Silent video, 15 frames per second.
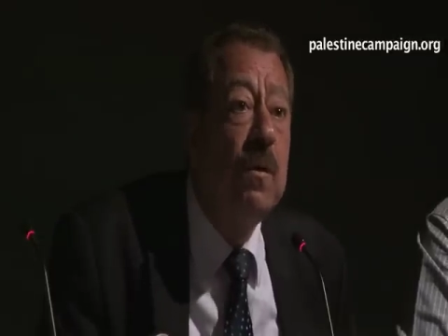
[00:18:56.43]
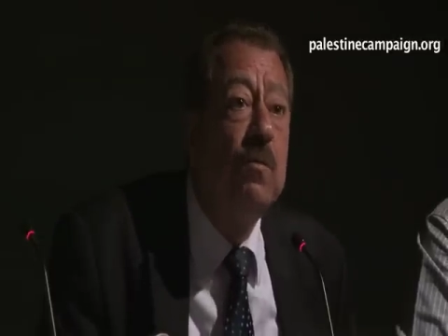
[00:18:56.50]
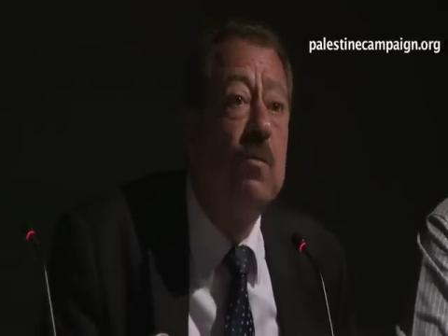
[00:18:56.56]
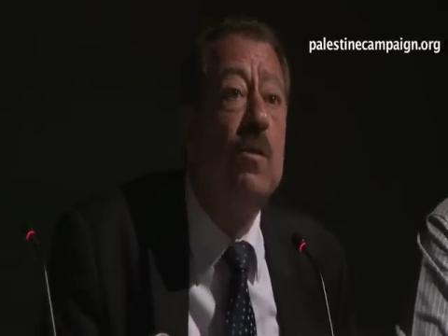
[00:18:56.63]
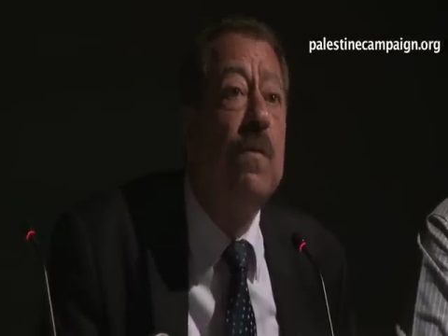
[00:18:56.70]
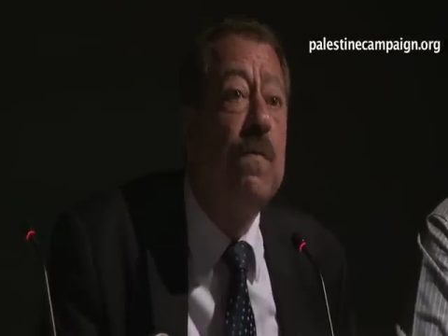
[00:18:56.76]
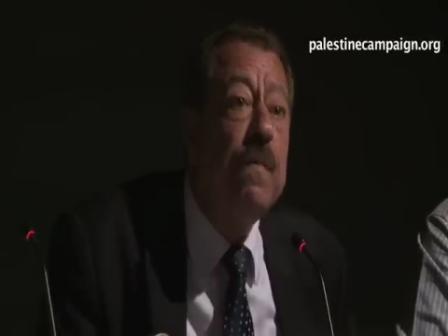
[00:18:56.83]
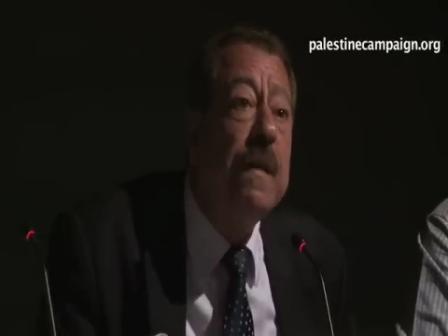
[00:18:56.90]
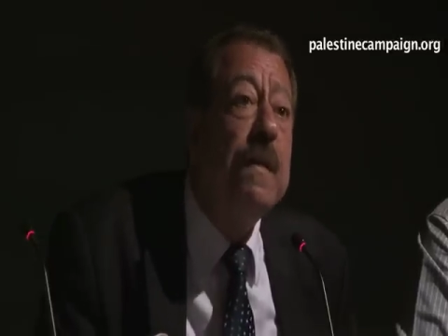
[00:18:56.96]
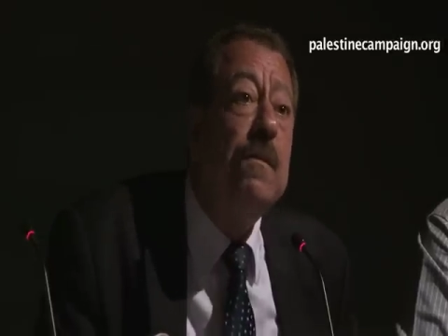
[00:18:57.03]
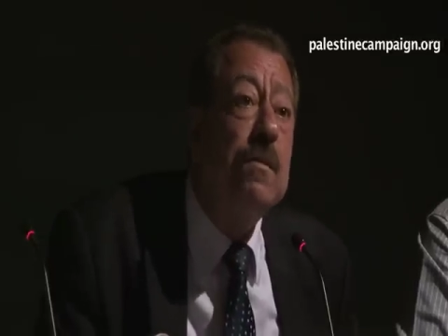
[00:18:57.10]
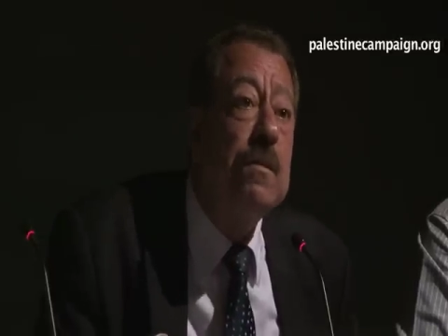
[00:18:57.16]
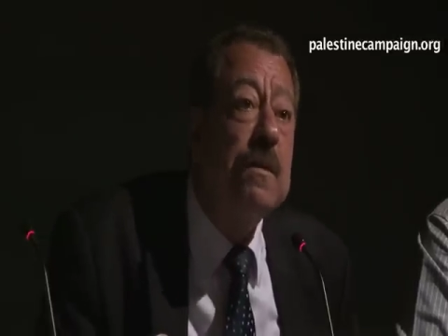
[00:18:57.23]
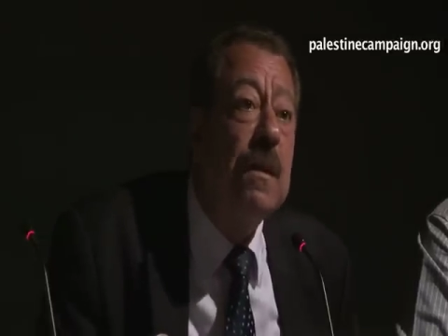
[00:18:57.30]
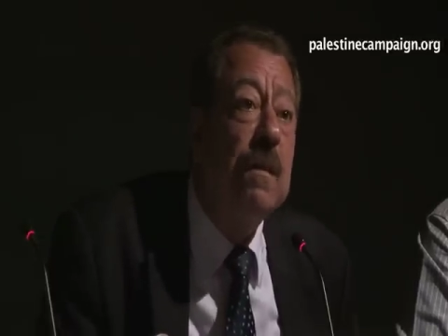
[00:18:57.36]
to defend
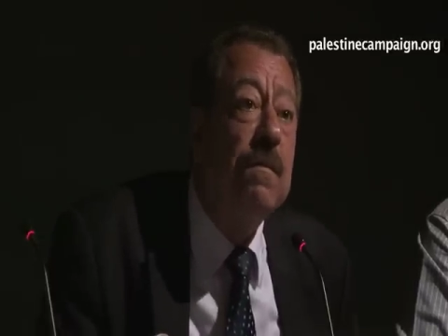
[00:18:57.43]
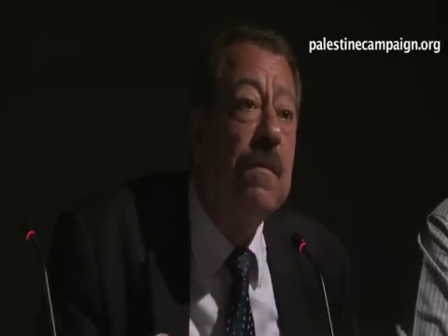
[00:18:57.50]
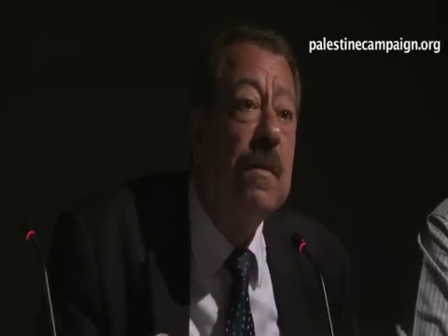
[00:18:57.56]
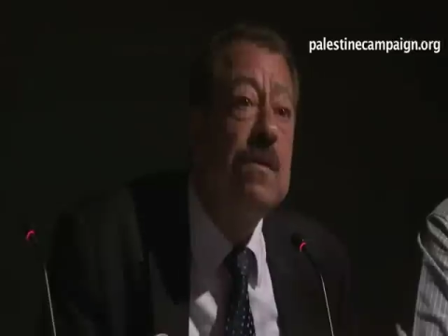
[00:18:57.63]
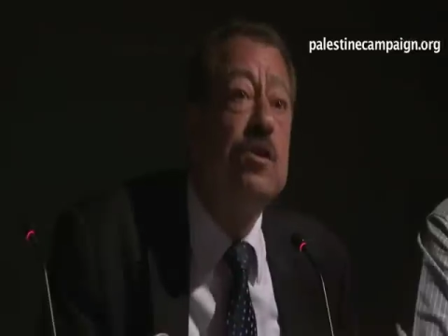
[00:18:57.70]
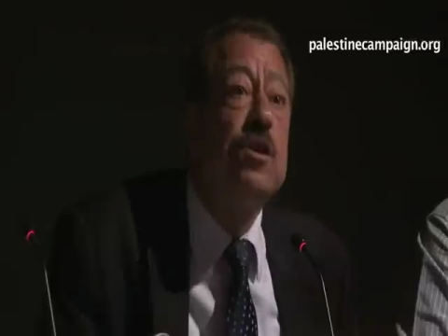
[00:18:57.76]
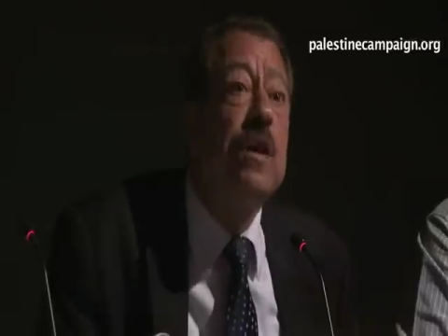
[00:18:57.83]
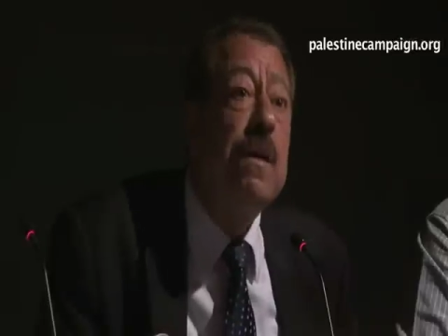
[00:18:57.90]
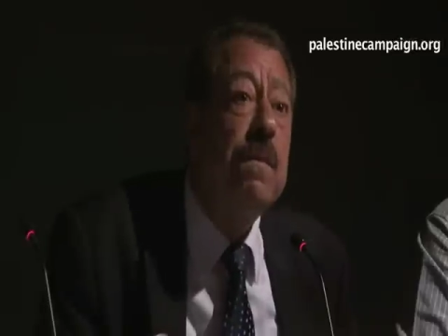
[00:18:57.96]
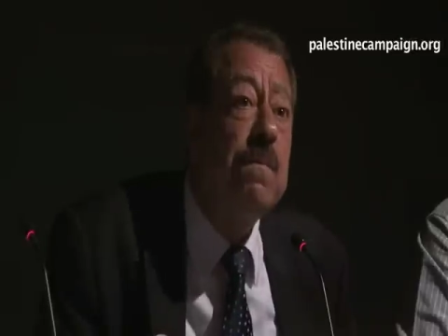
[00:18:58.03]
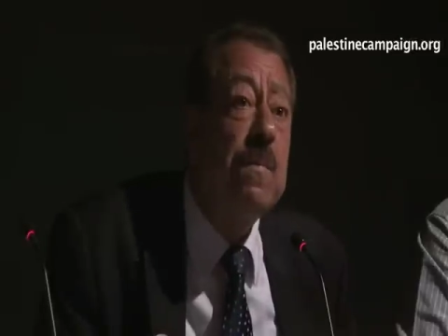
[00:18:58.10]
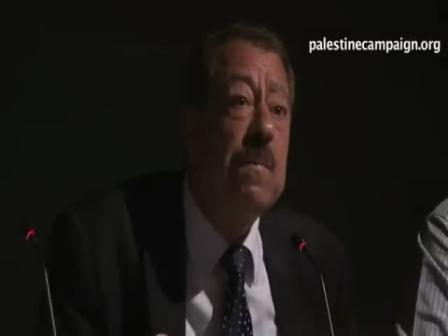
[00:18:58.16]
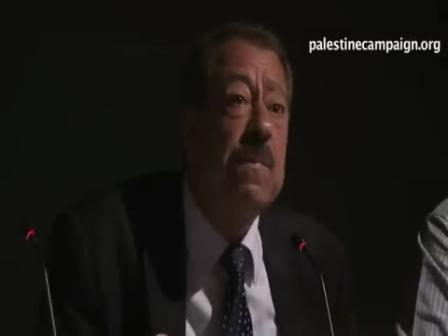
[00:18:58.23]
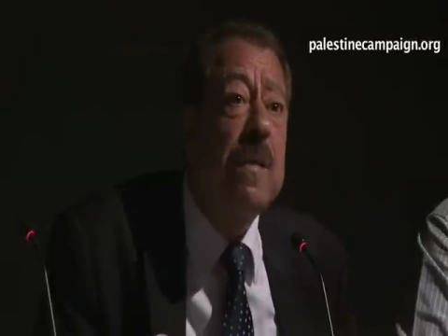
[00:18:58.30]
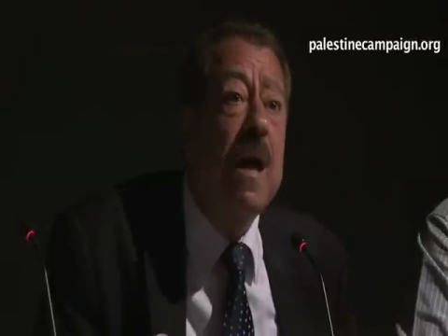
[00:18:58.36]
yourself.
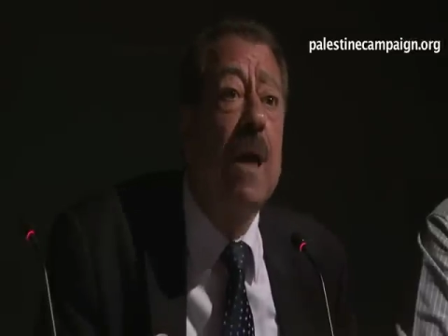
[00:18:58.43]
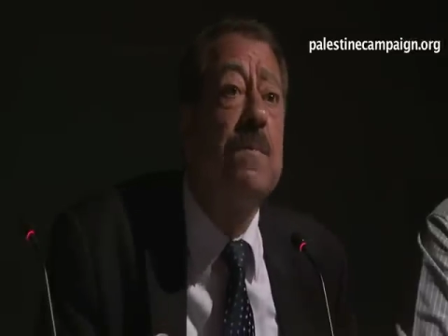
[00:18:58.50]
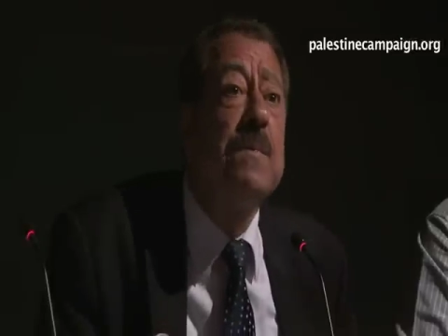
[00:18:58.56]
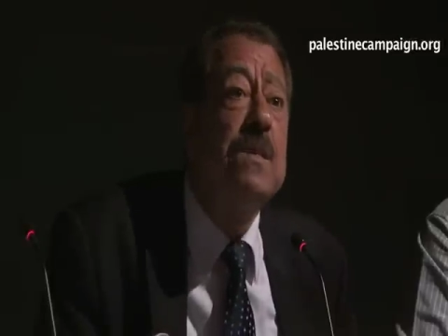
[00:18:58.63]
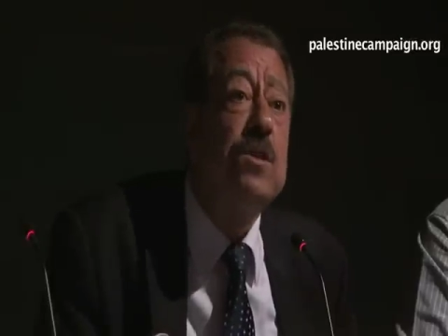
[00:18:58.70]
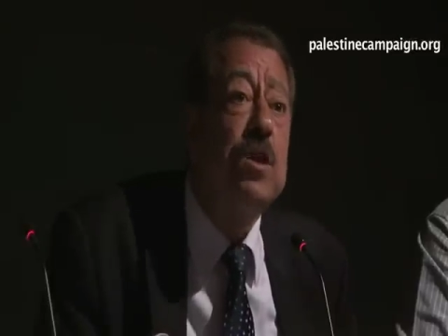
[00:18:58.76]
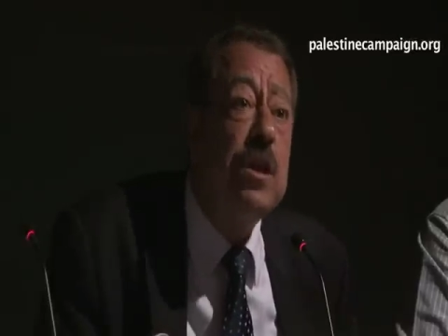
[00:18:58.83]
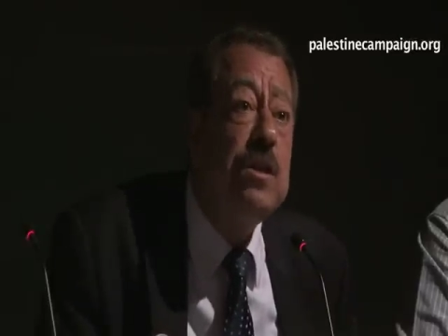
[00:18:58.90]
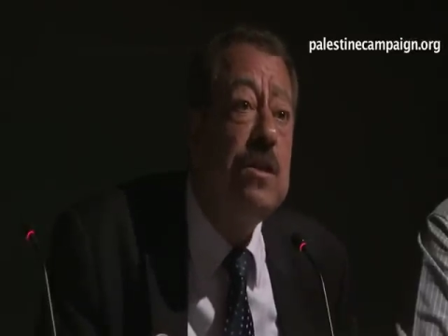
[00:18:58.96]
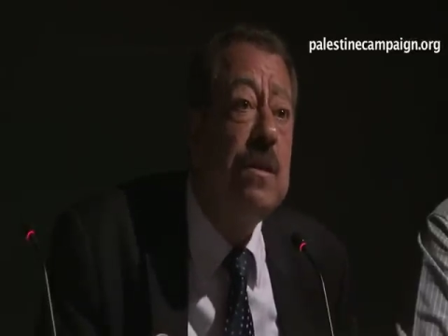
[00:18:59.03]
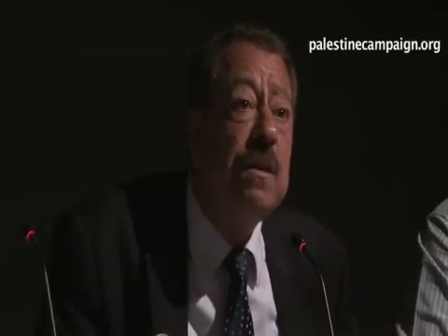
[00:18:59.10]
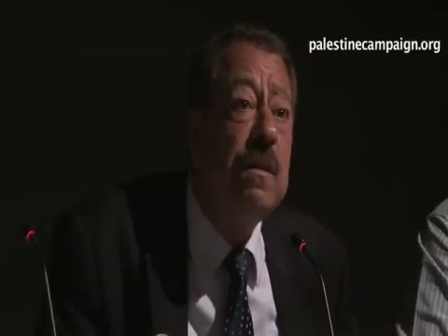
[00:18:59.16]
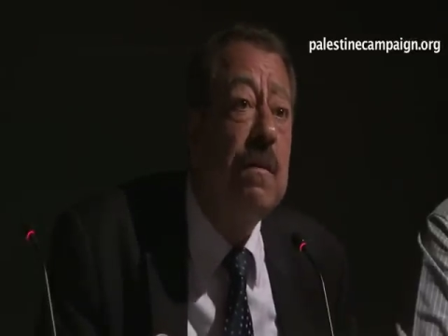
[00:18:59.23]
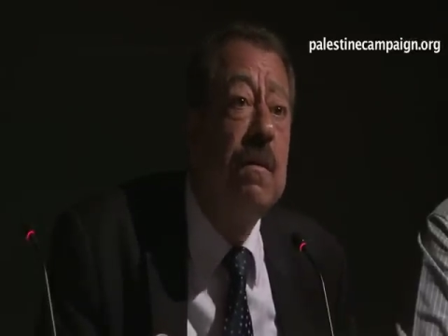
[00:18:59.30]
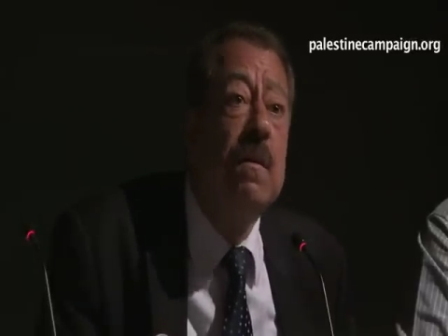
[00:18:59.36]
Time is
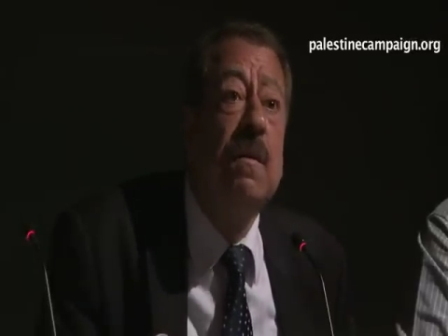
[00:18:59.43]
changing.